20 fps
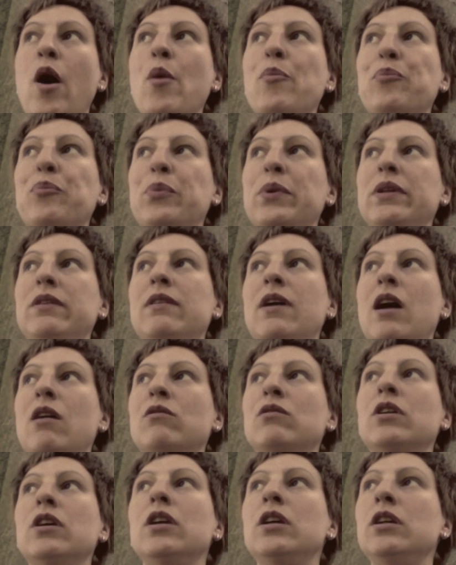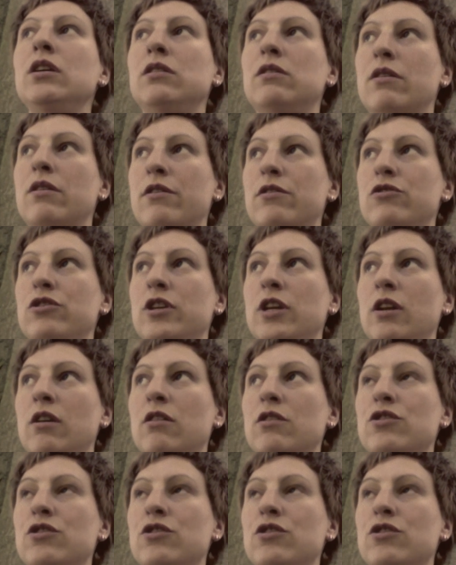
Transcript: up and down Yggdrasil.